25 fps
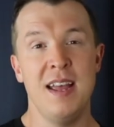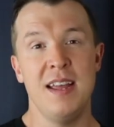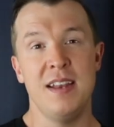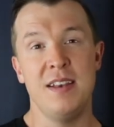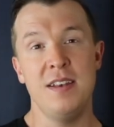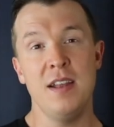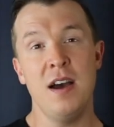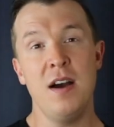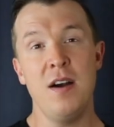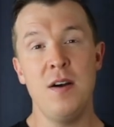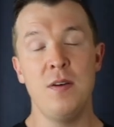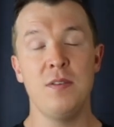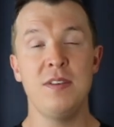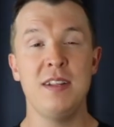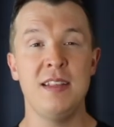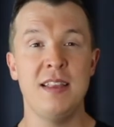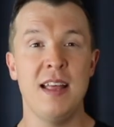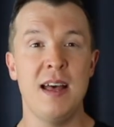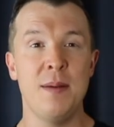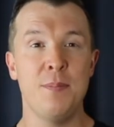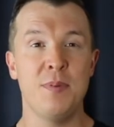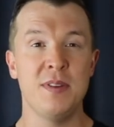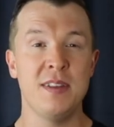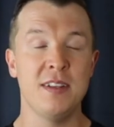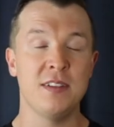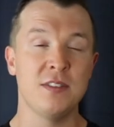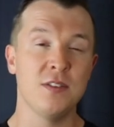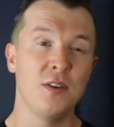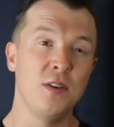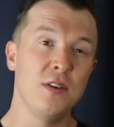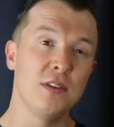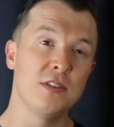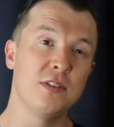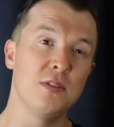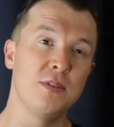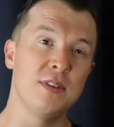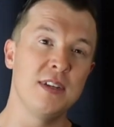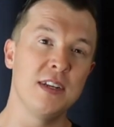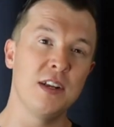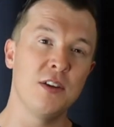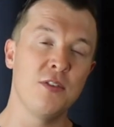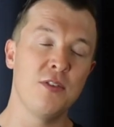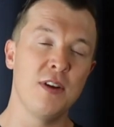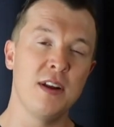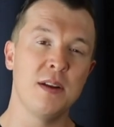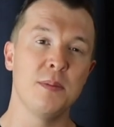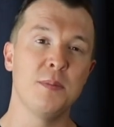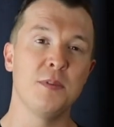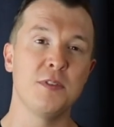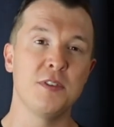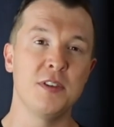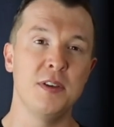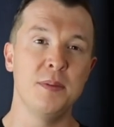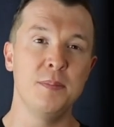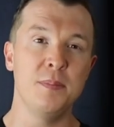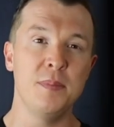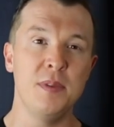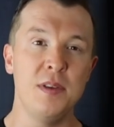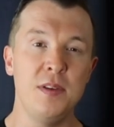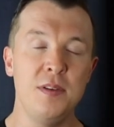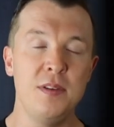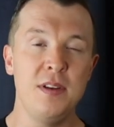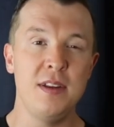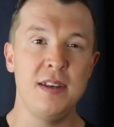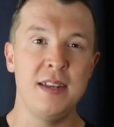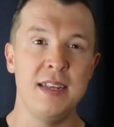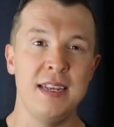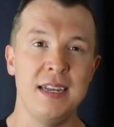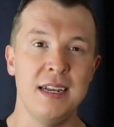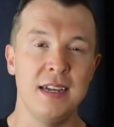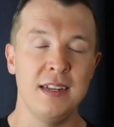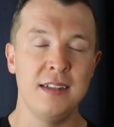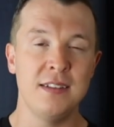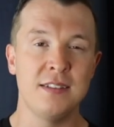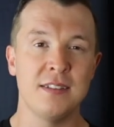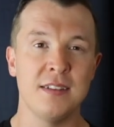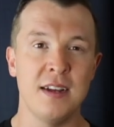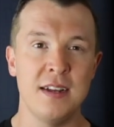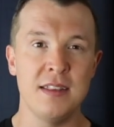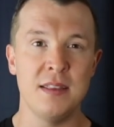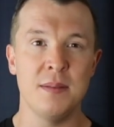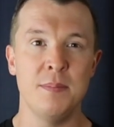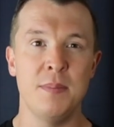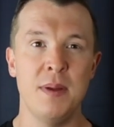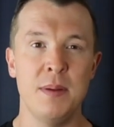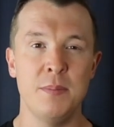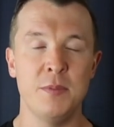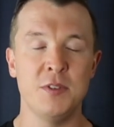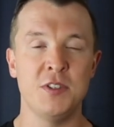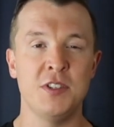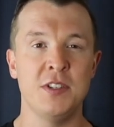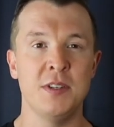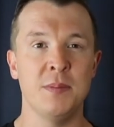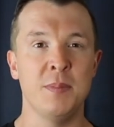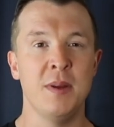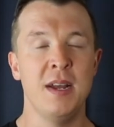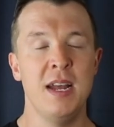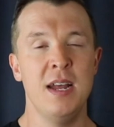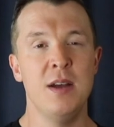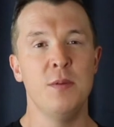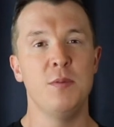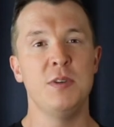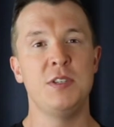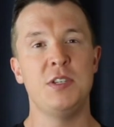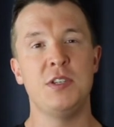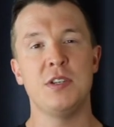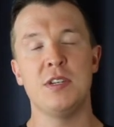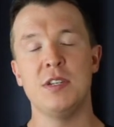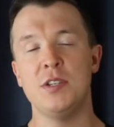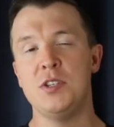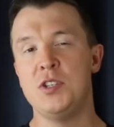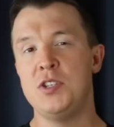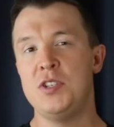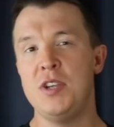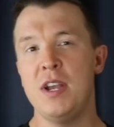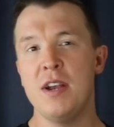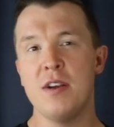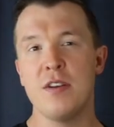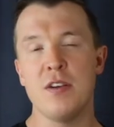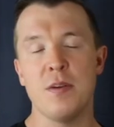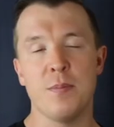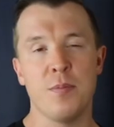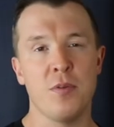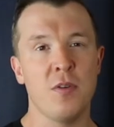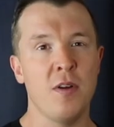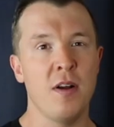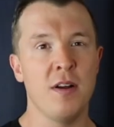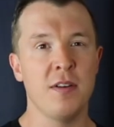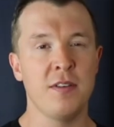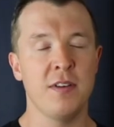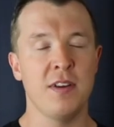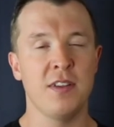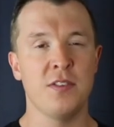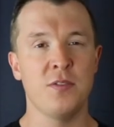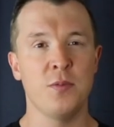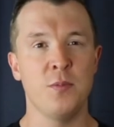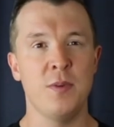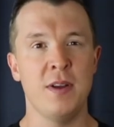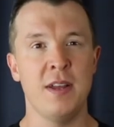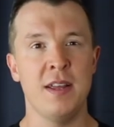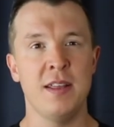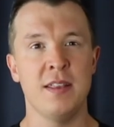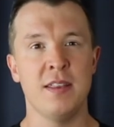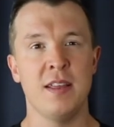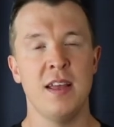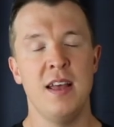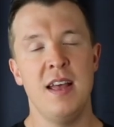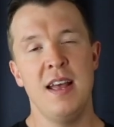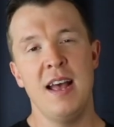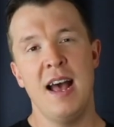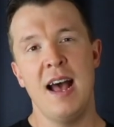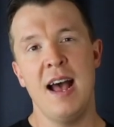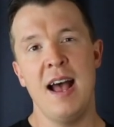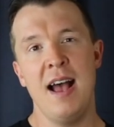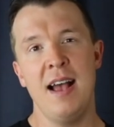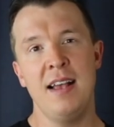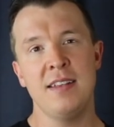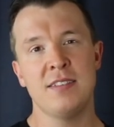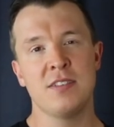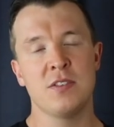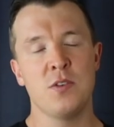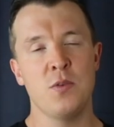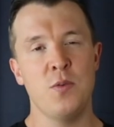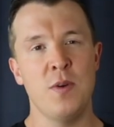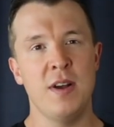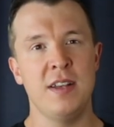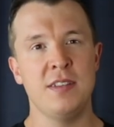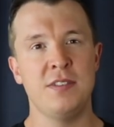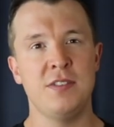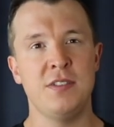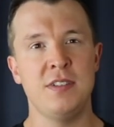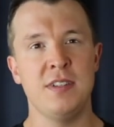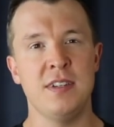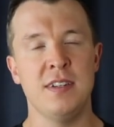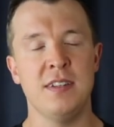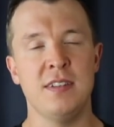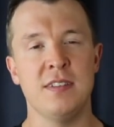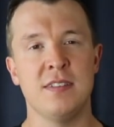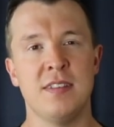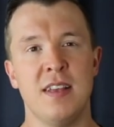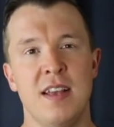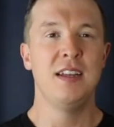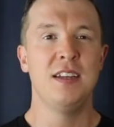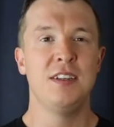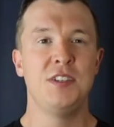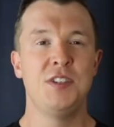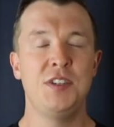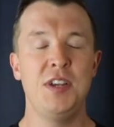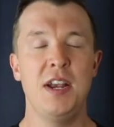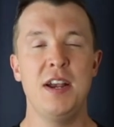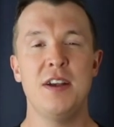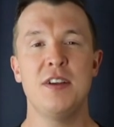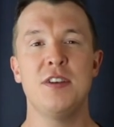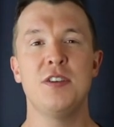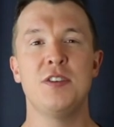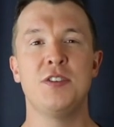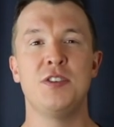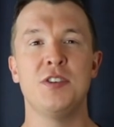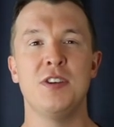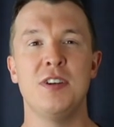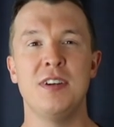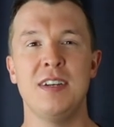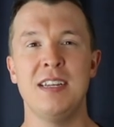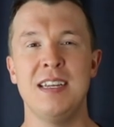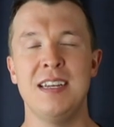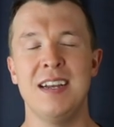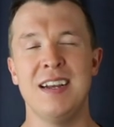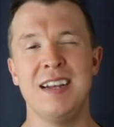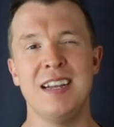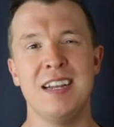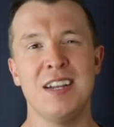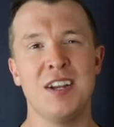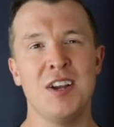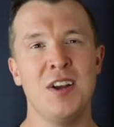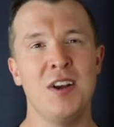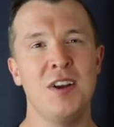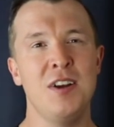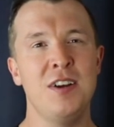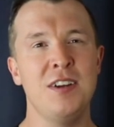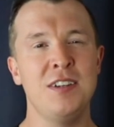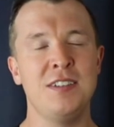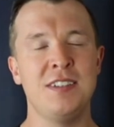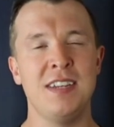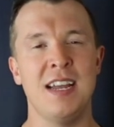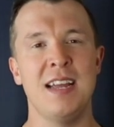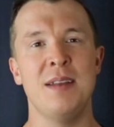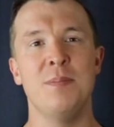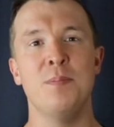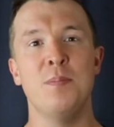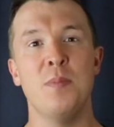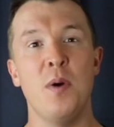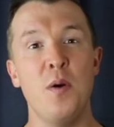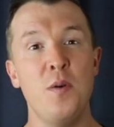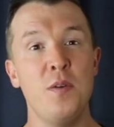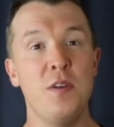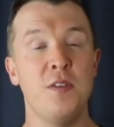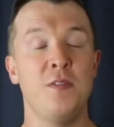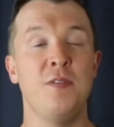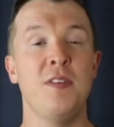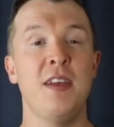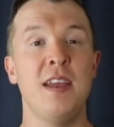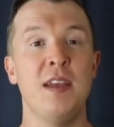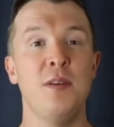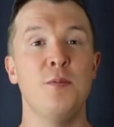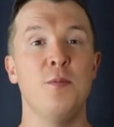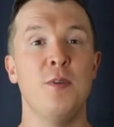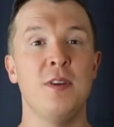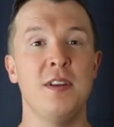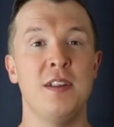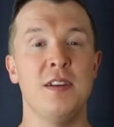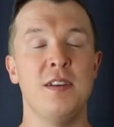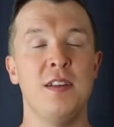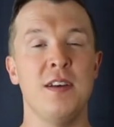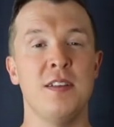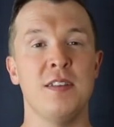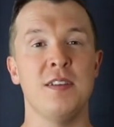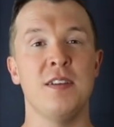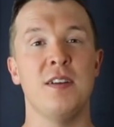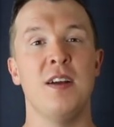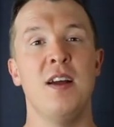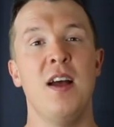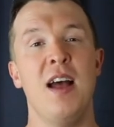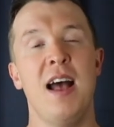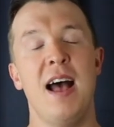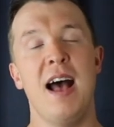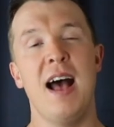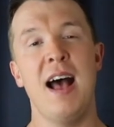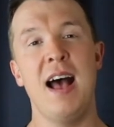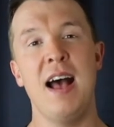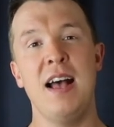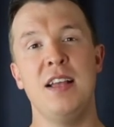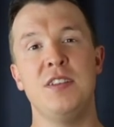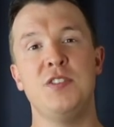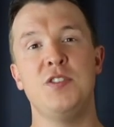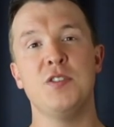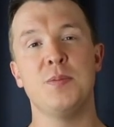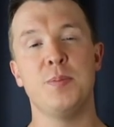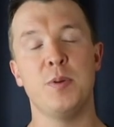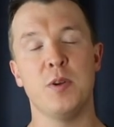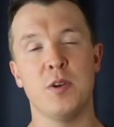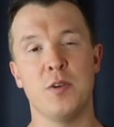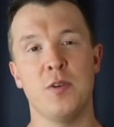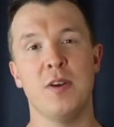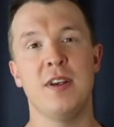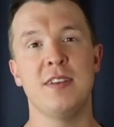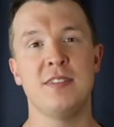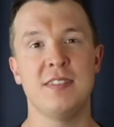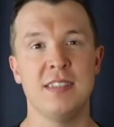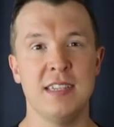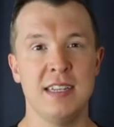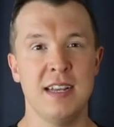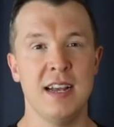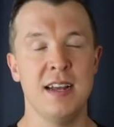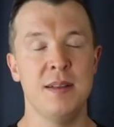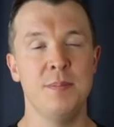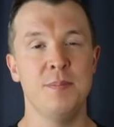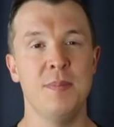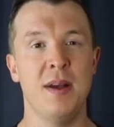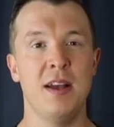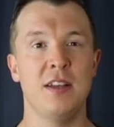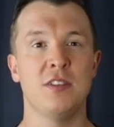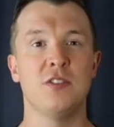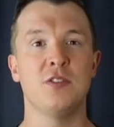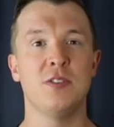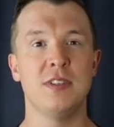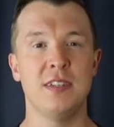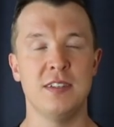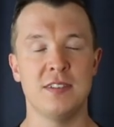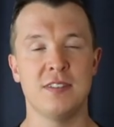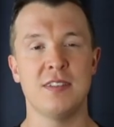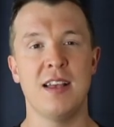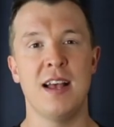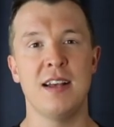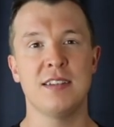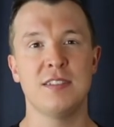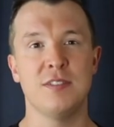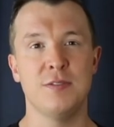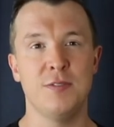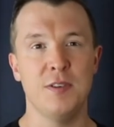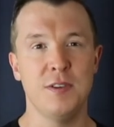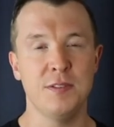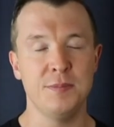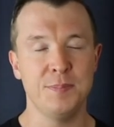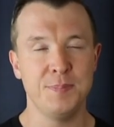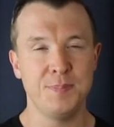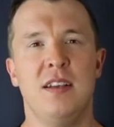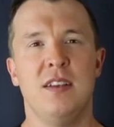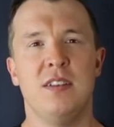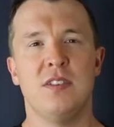Not only that, but there's also an incredible community inside the membership which you can share your progress with, ask questions, share your journey, encourage and motivate one another as you're progressing and mastering the saxophone.